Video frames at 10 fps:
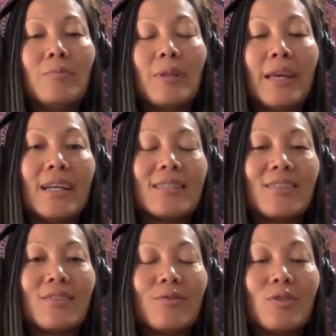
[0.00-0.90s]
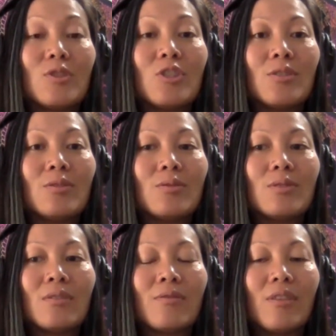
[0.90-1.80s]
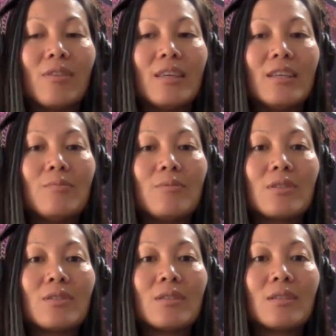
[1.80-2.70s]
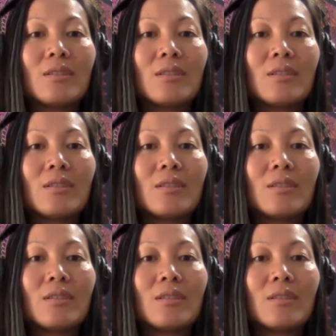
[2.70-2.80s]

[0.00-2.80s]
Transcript: plants and the virtues of the themes